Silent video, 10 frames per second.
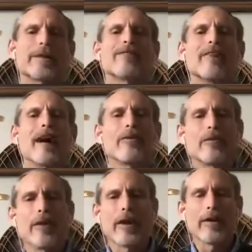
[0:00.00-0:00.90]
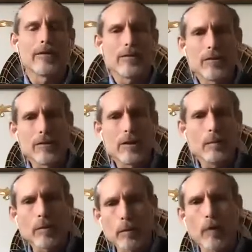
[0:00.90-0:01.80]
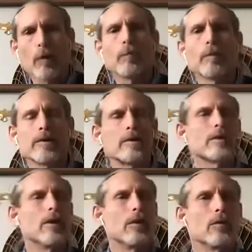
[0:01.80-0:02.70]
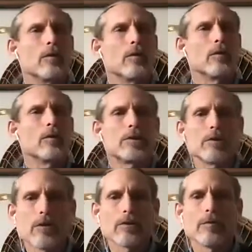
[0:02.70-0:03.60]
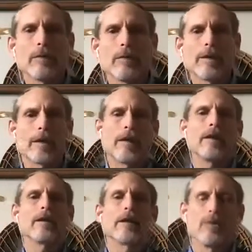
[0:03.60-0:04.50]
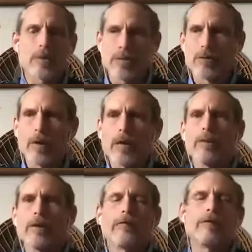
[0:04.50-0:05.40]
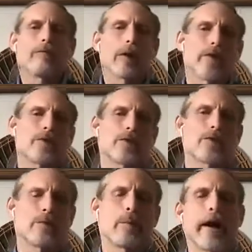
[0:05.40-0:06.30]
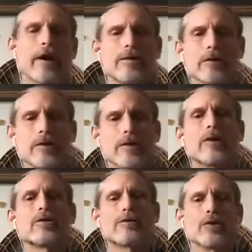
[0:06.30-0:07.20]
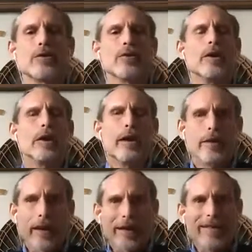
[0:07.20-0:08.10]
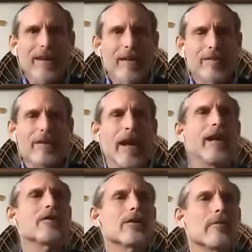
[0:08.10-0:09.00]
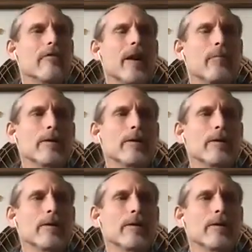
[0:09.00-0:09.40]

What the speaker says: rather than to deeper purpose, which is ultimately healing, which is what a beloved relationship actually does for you. That in the container of that